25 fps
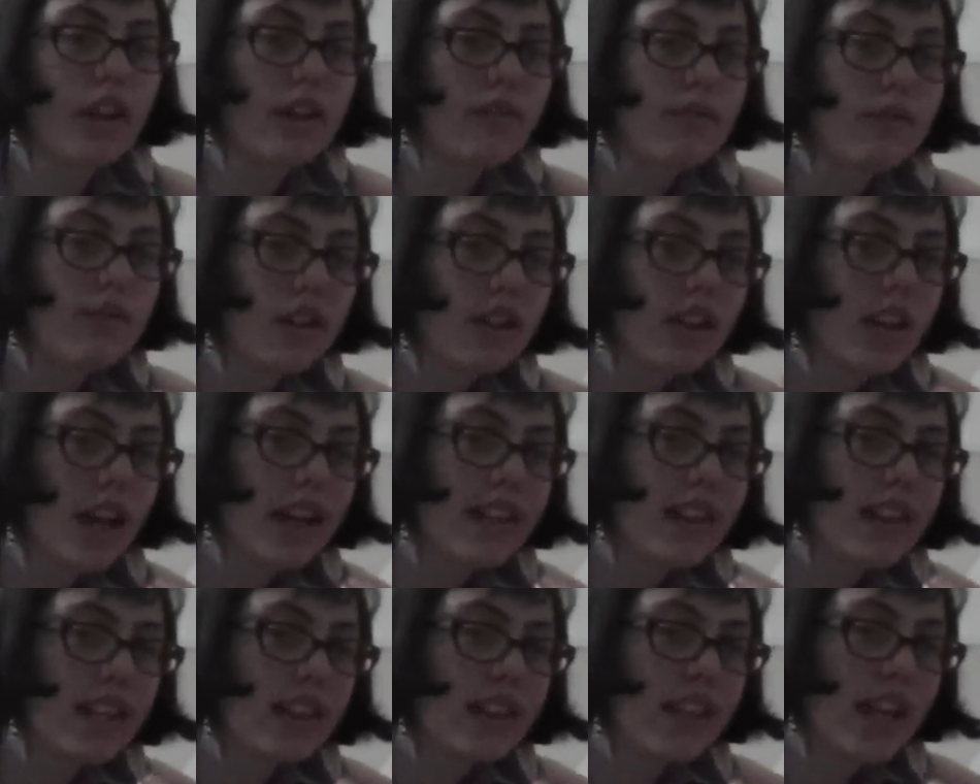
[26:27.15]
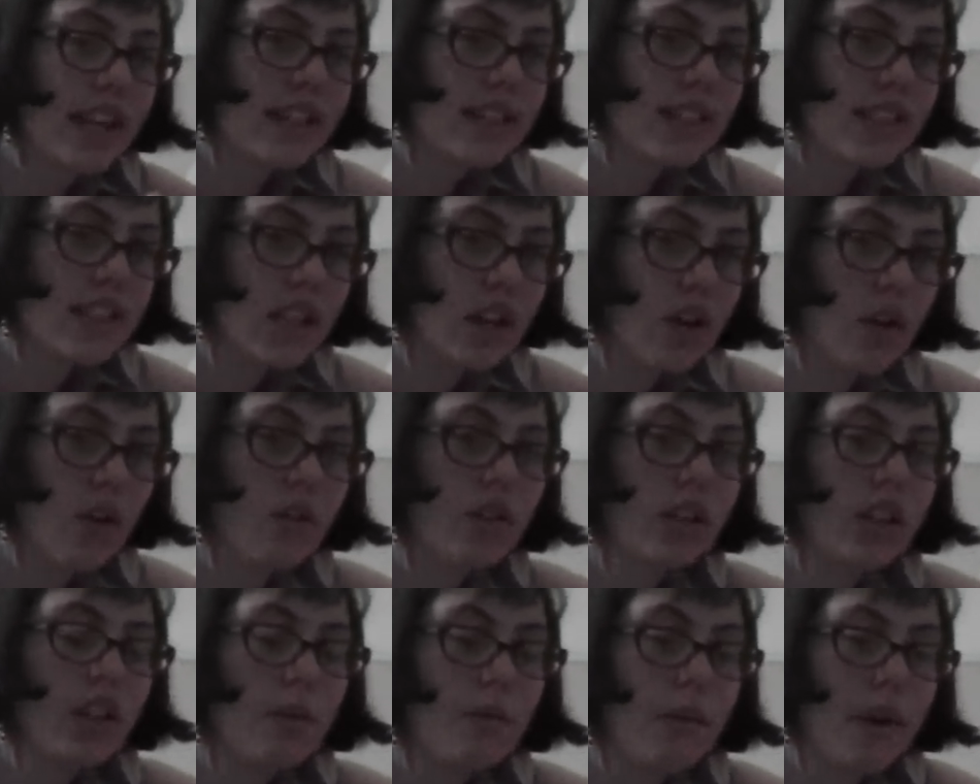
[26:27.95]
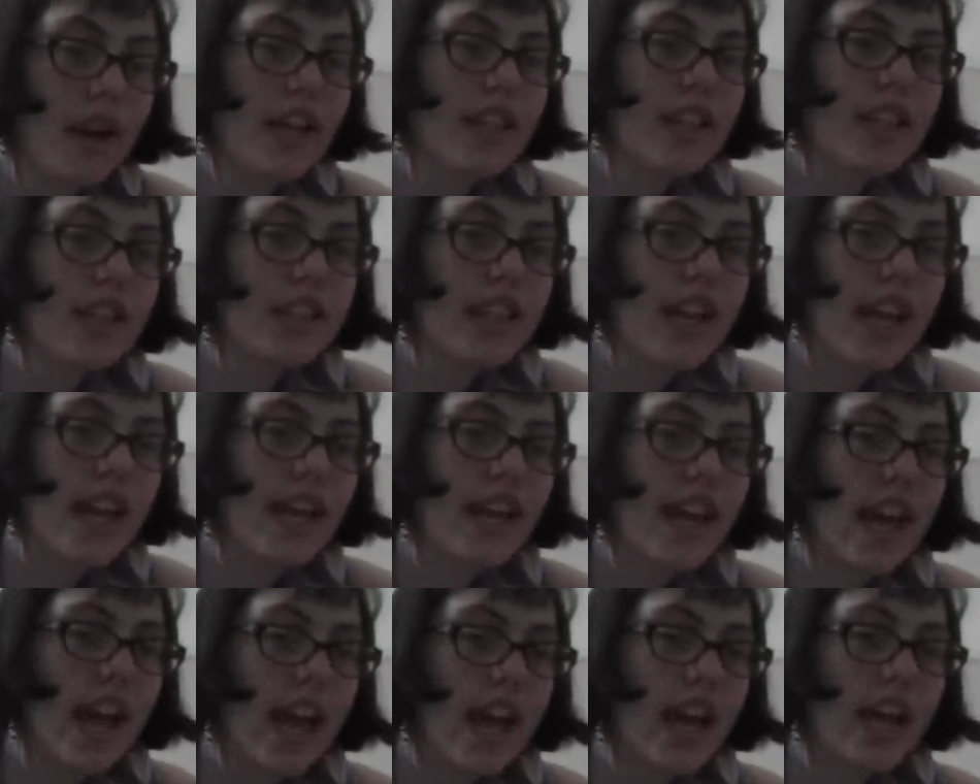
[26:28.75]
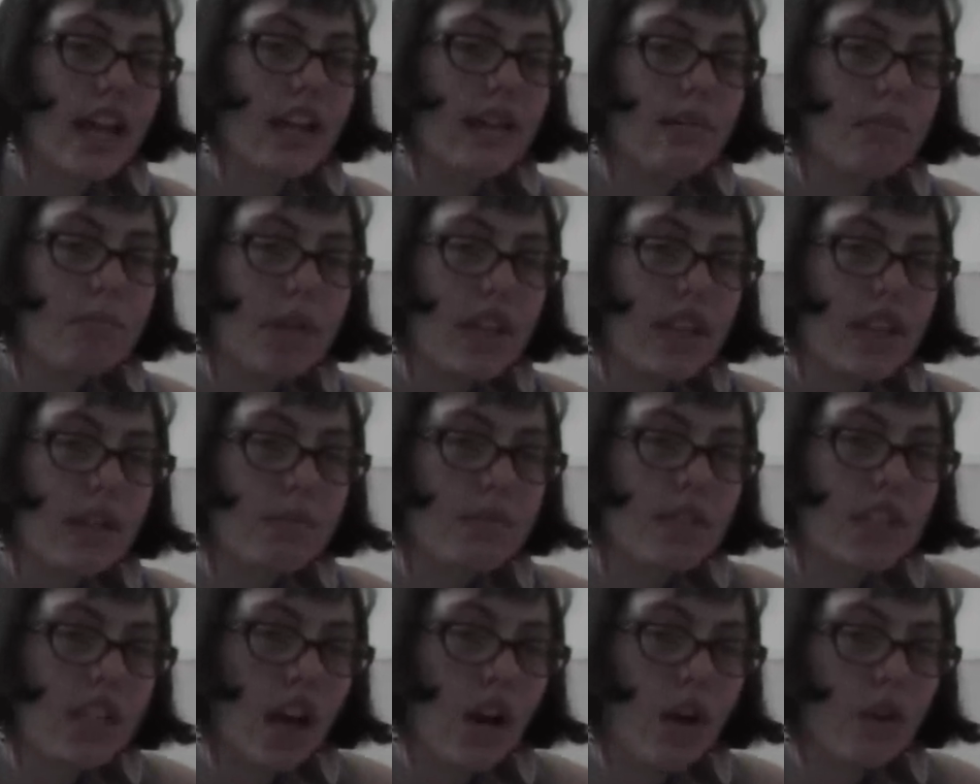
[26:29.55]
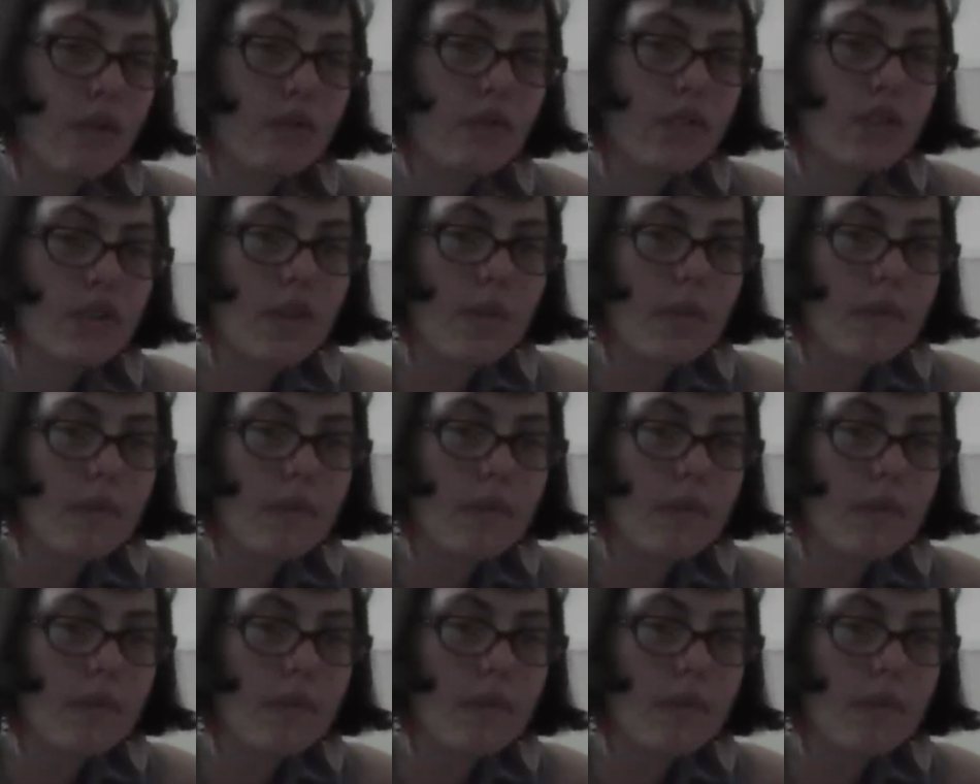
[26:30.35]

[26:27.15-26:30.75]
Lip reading: They feel like that that's the only way that they can be themselves.